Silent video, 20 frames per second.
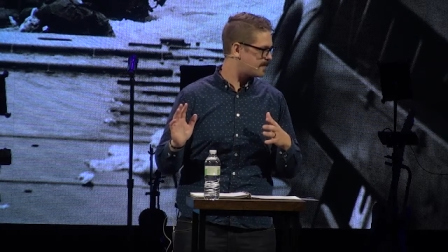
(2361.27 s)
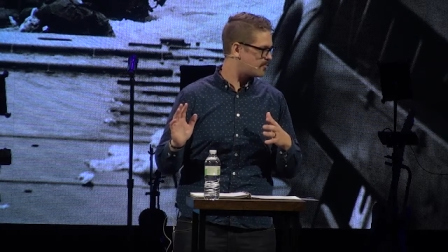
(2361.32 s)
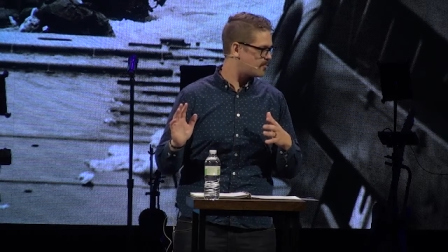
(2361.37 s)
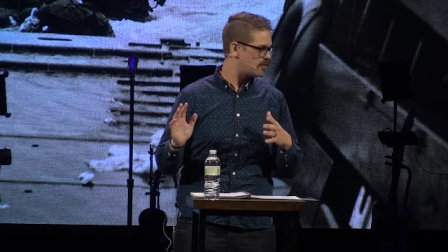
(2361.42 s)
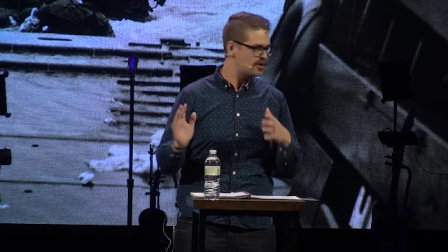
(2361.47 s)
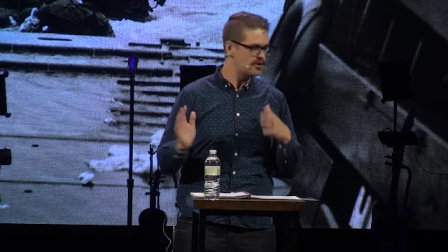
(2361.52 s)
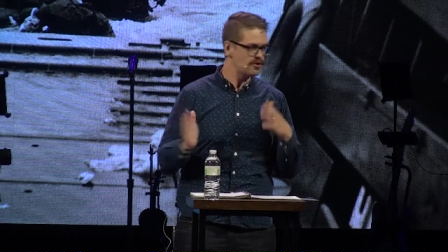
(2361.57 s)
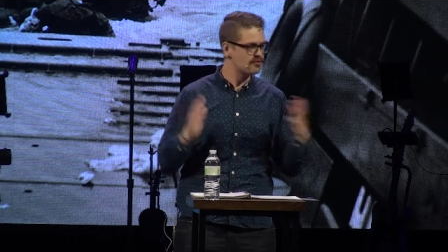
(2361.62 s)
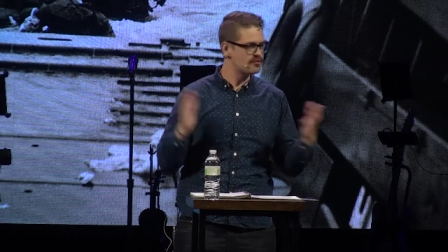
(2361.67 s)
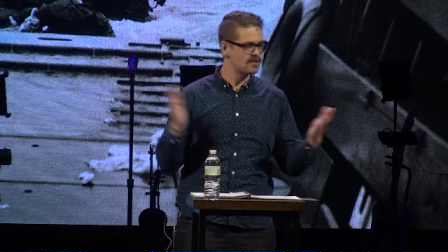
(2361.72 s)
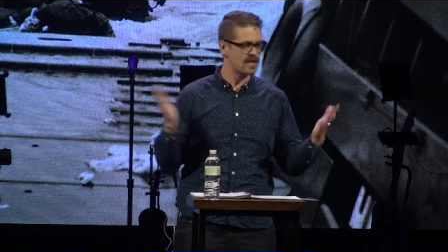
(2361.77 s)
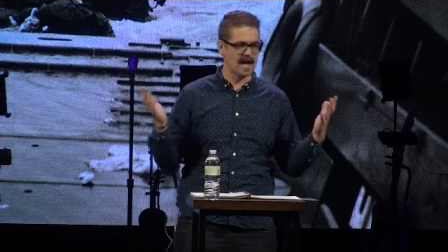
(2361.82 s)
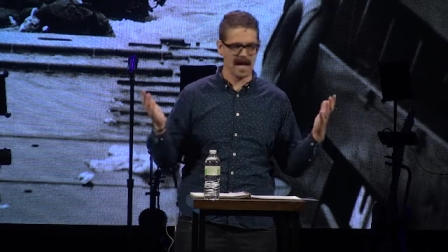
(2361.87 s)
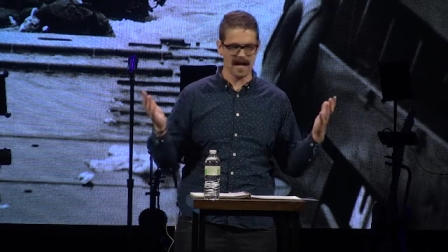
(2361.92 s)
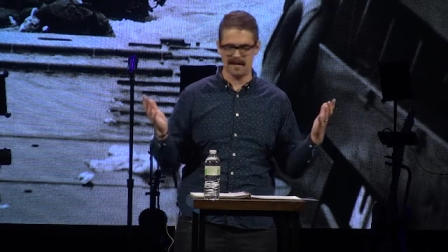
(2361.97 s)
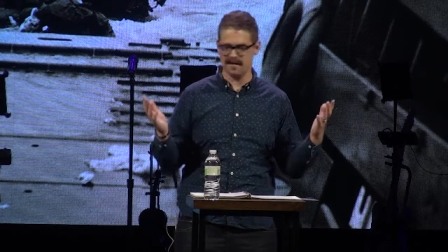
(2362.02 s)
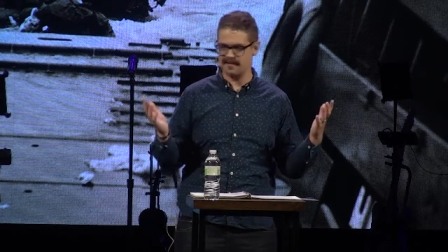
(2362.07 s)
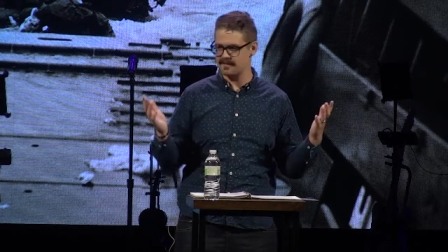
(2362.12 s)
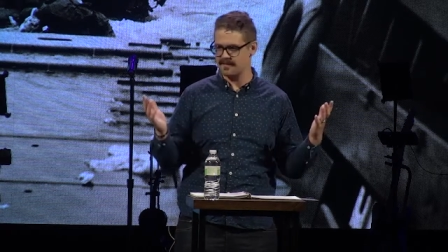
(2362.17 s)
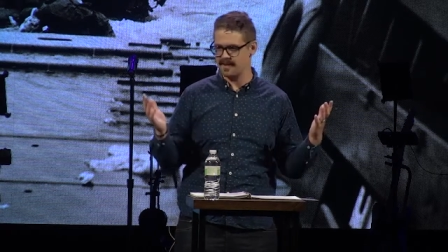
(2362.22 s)
We do
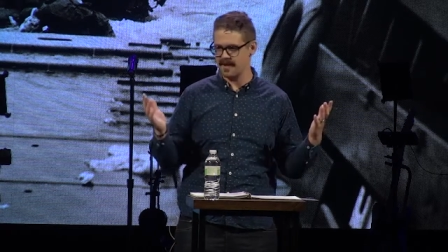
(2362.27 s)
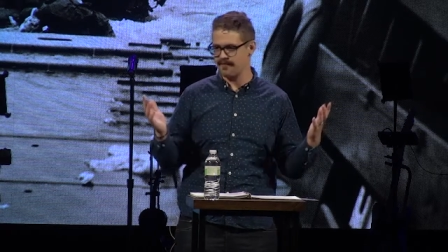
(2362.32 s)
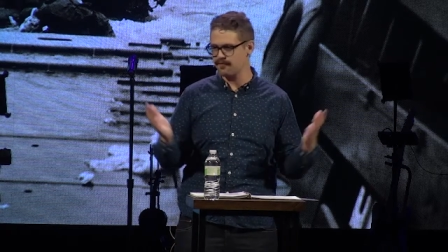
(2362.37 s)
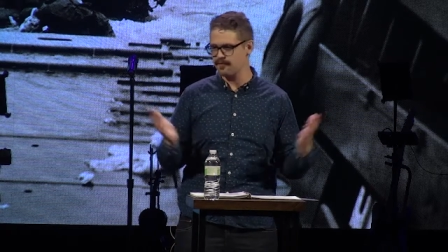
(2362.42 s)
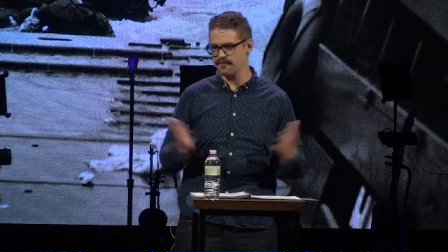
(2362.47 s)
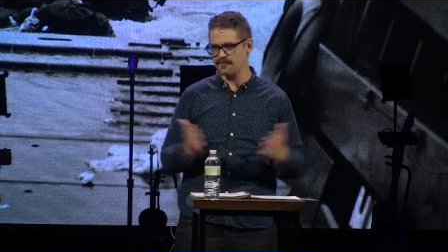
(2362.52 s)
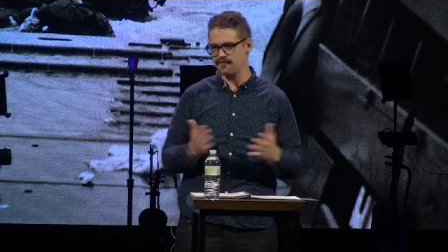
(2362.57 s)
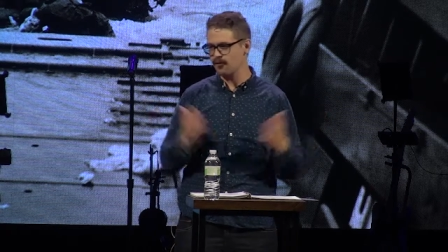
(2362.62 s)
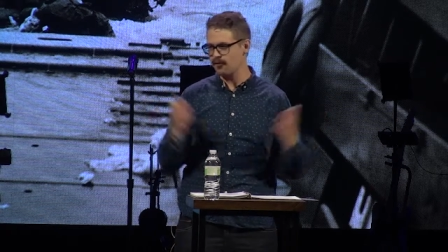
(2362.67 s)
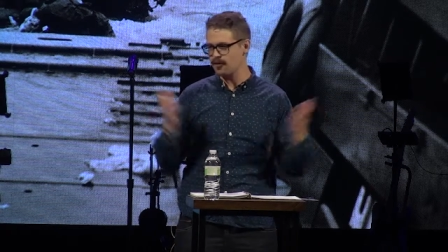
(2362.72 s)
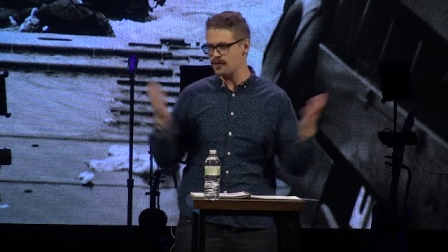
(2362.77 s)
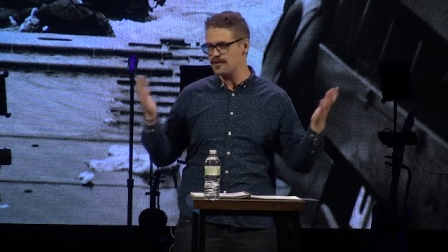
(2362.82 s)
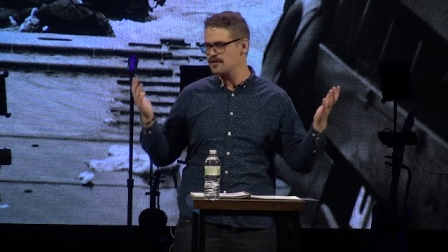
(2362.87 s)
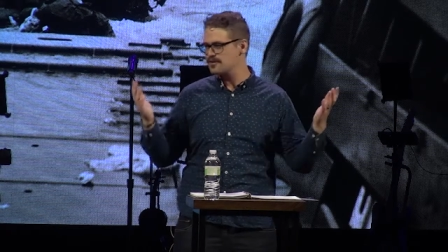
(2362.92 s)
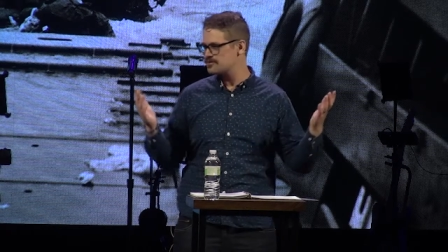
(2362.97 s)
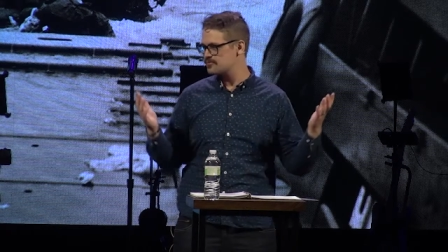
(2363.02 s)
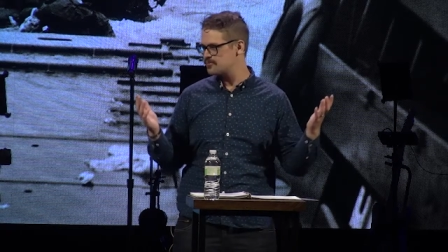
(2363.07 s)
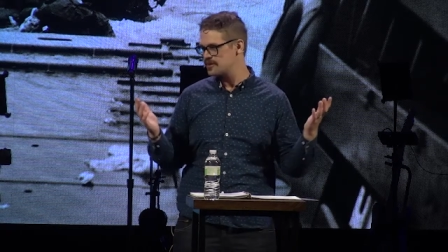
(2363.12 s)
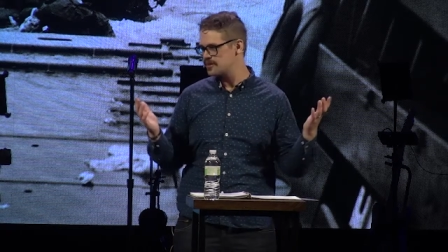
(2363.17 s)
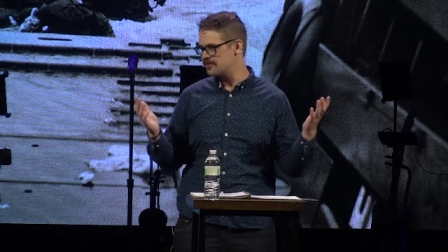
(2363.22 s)
that. Every 4
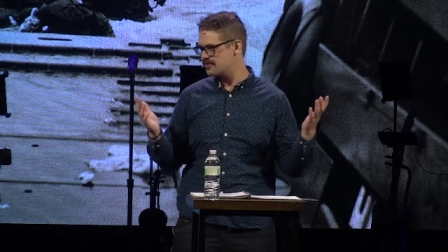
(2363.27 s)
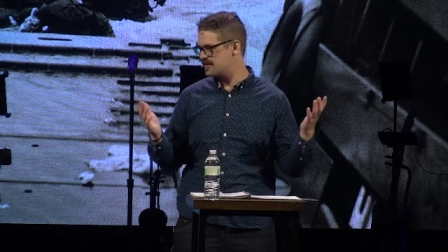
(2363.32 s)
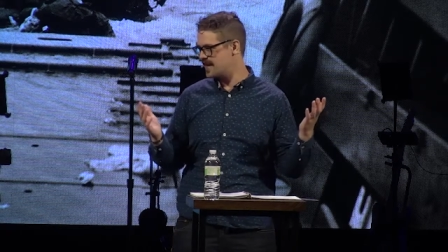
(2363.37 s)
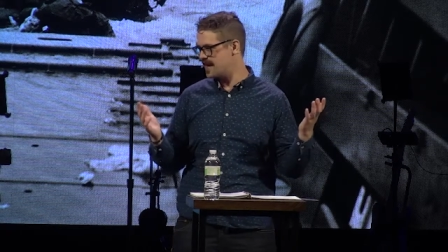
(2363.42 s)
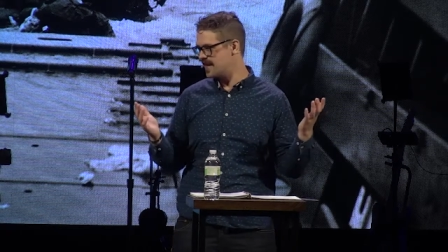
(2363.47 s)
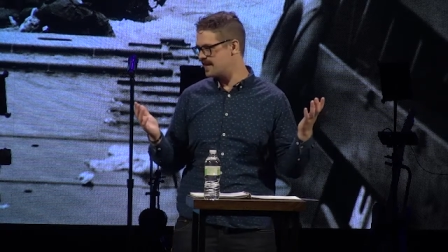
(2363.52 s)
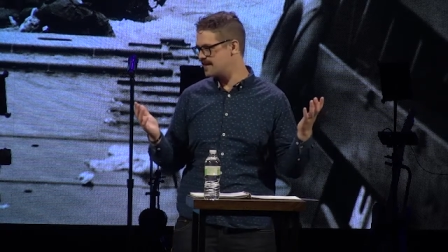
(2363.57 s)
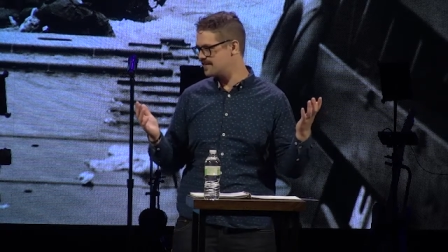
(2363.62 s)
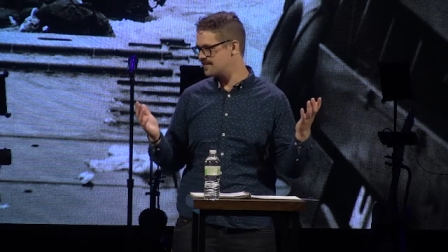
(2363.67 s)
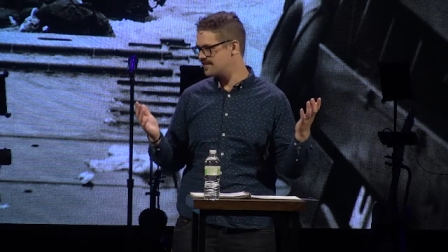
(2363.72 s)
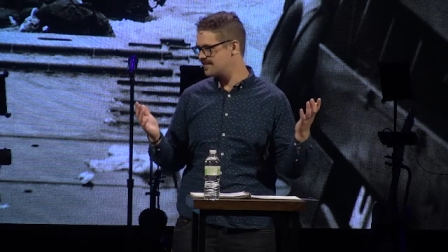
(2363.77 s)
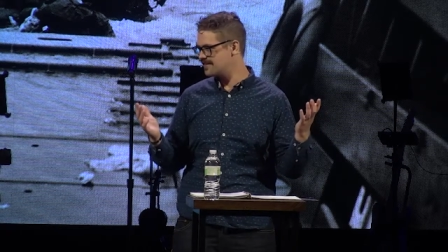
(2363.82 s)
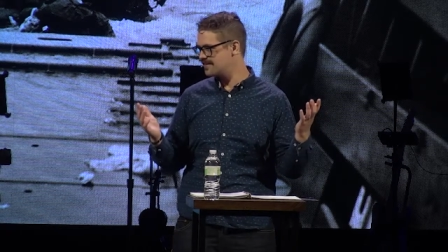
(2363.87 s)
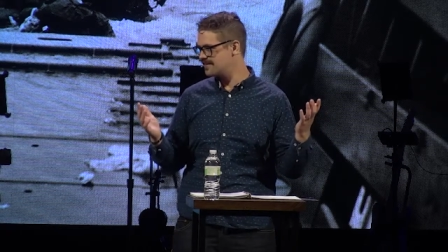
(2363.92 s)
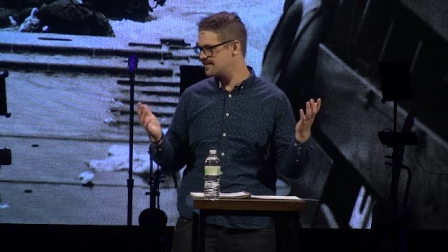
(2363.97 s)
years we do that.